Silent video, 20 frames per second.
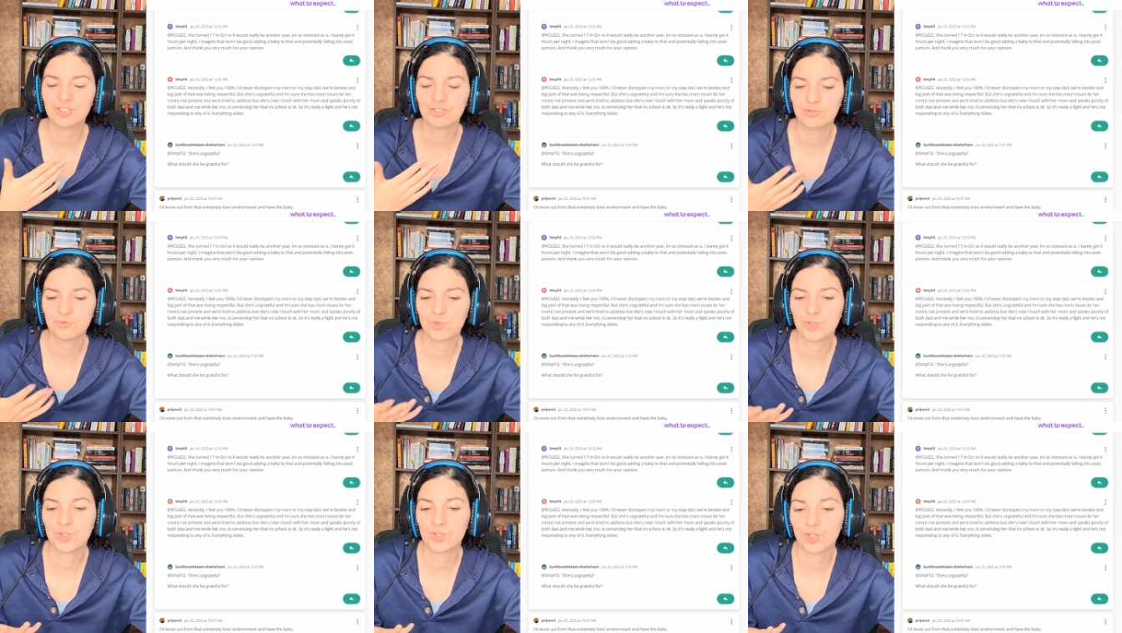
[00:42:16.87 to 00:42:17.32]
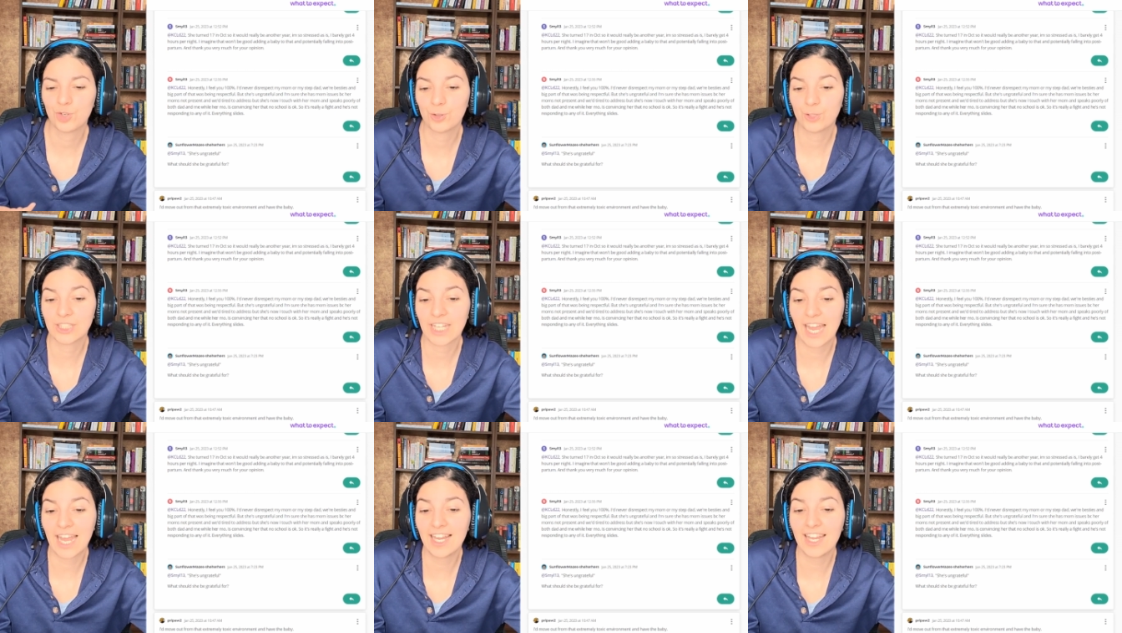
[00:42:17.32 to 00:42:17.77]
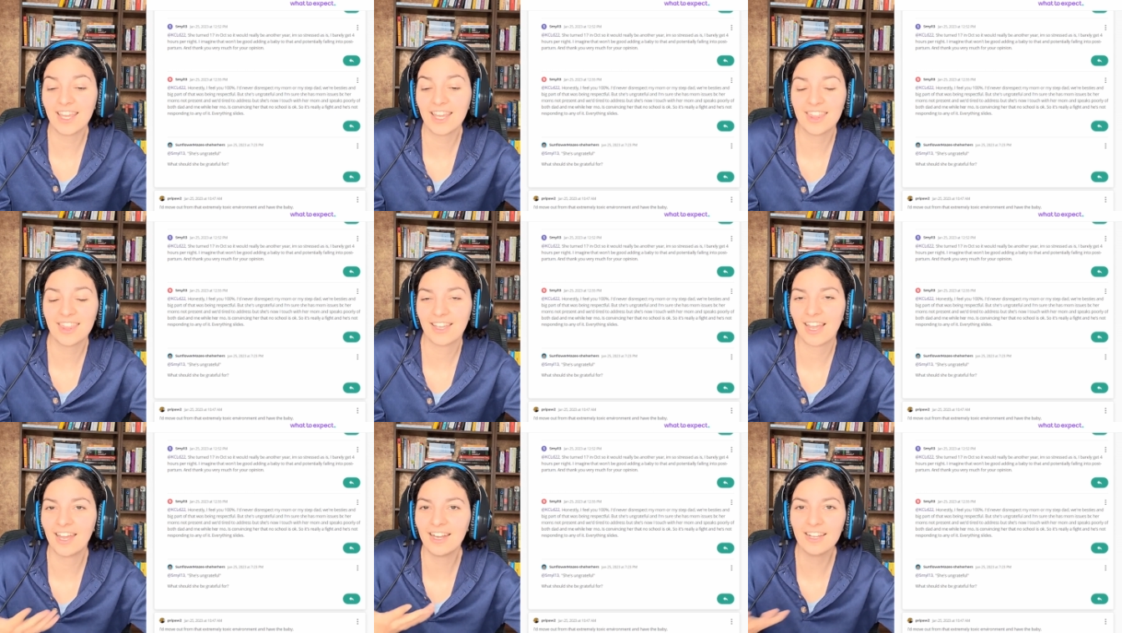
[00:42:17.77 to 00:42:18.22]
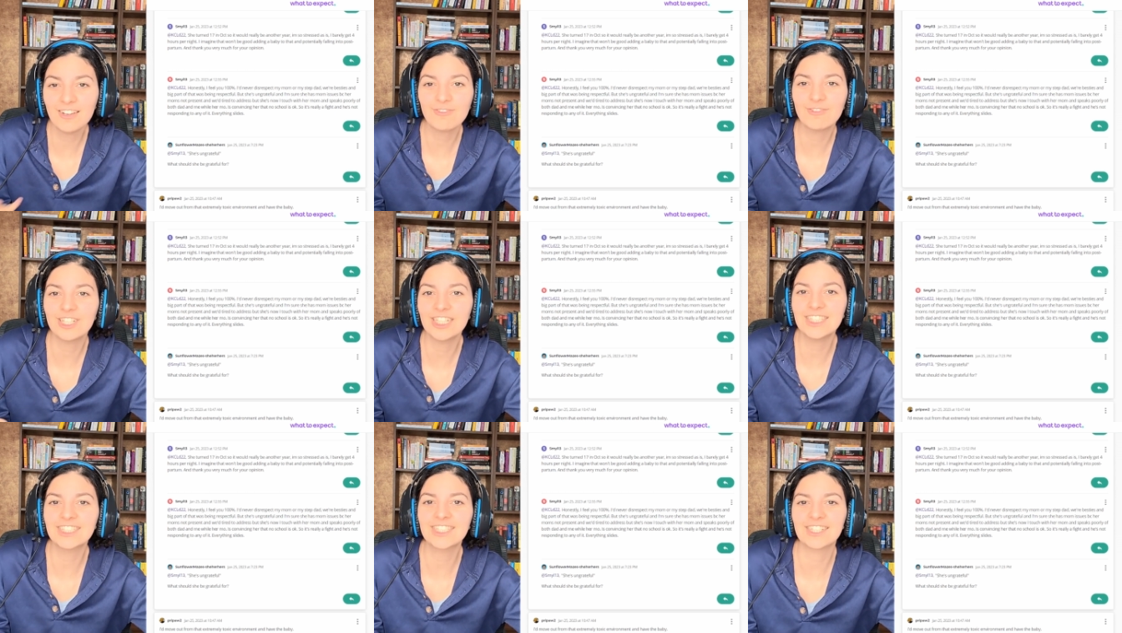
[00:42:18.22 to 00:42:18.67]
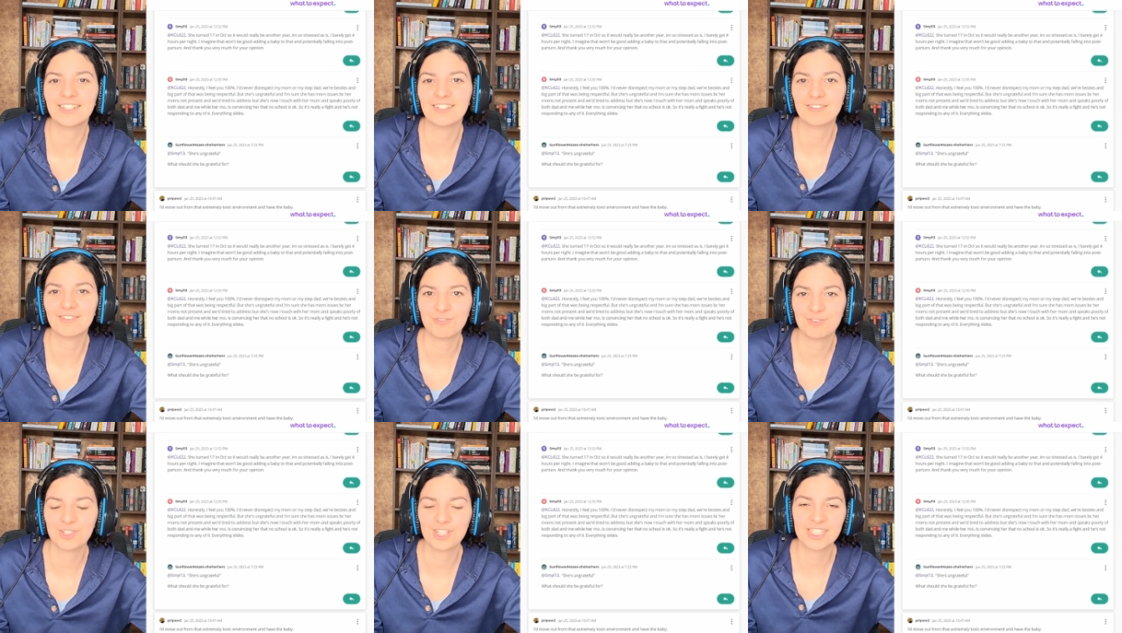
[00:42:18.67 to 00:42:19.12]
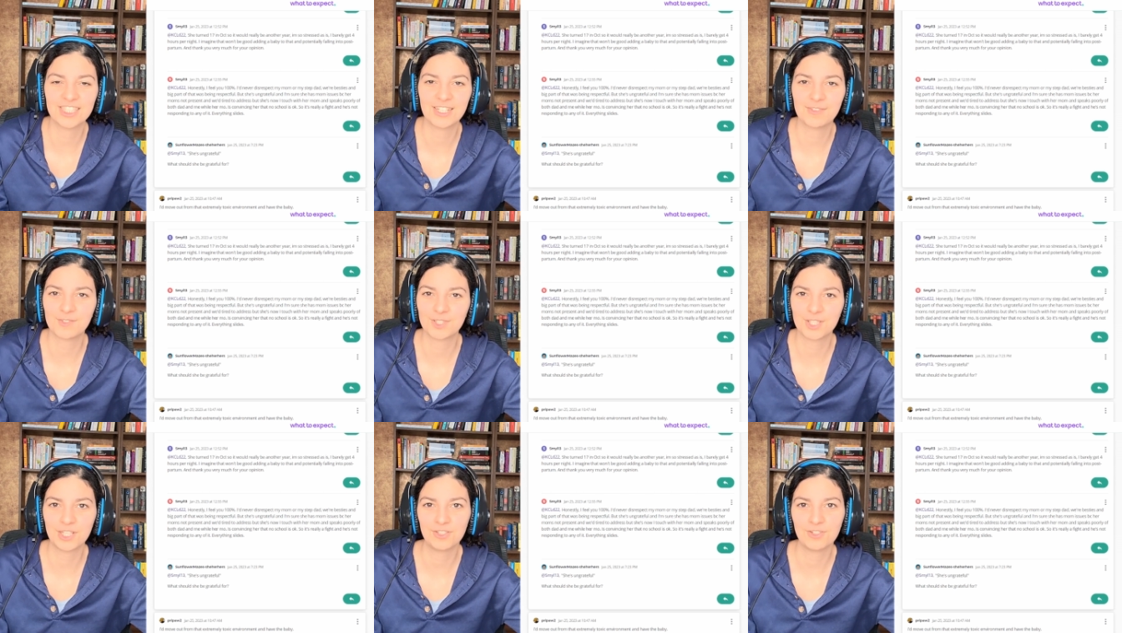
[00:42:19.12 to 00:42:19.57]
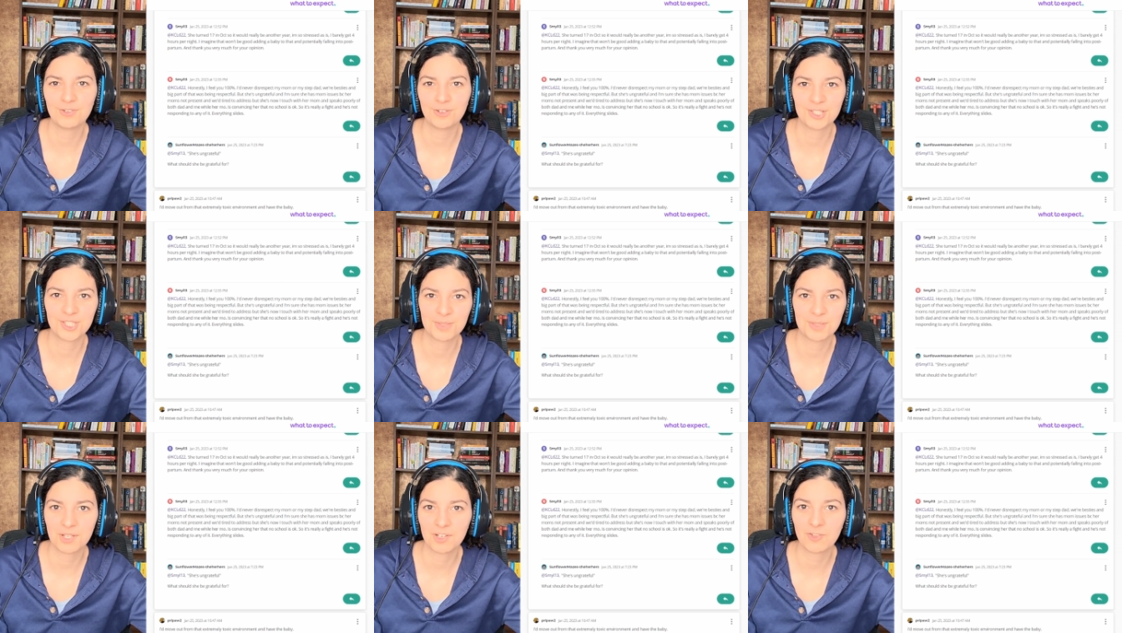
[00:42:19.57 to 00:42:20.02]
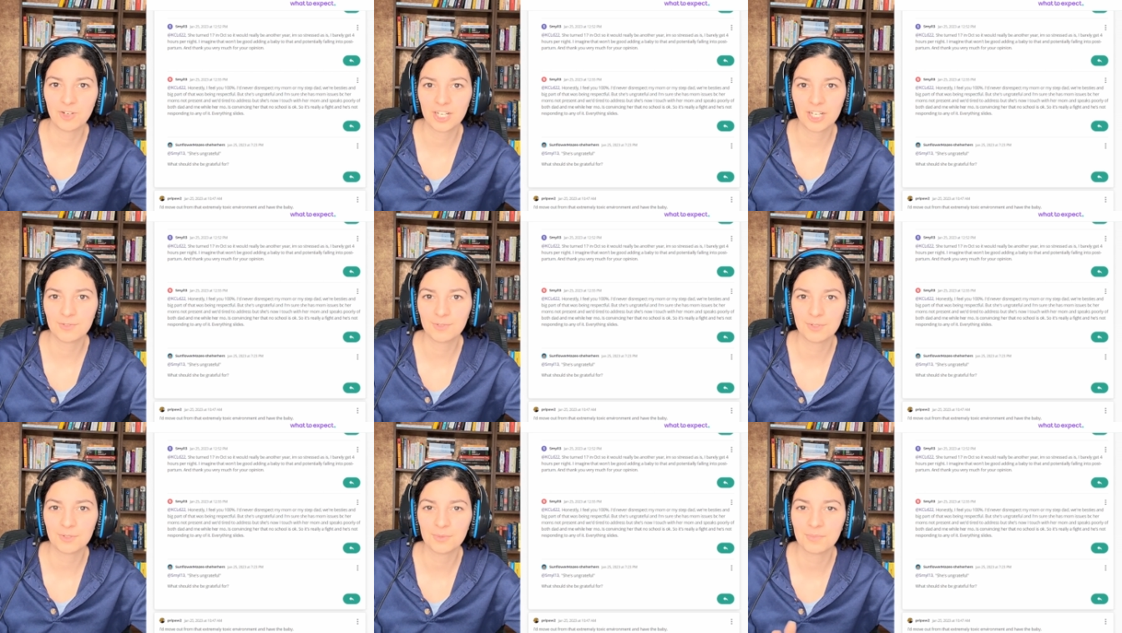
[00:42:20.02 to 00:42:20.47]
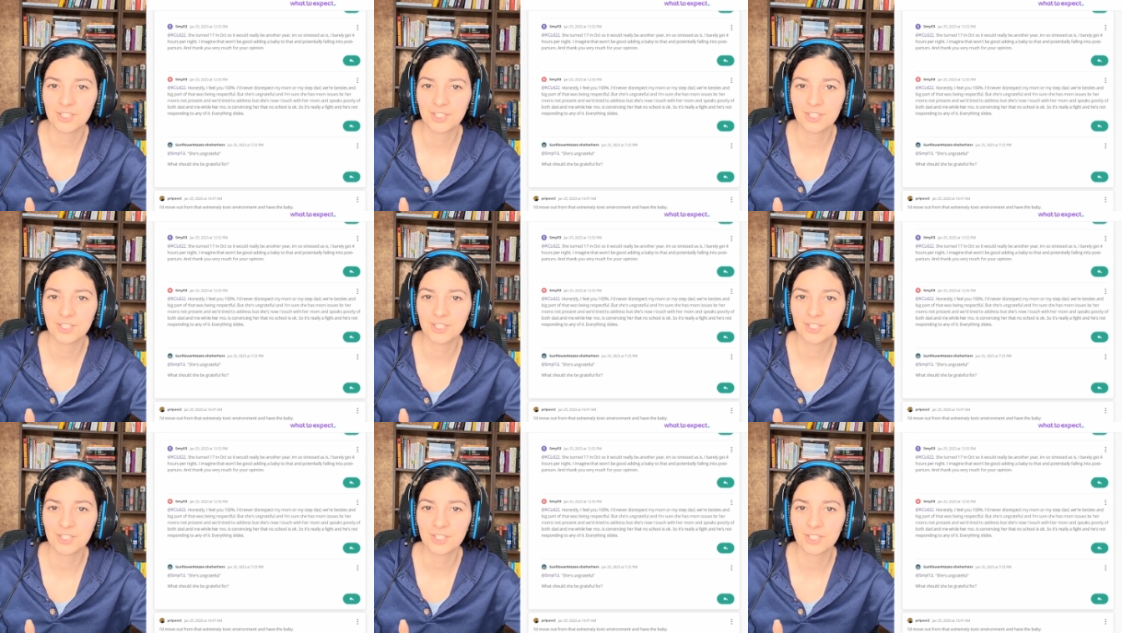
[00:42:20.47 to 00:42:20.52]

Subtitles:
shows any reason for the 17-year-old to be grateful,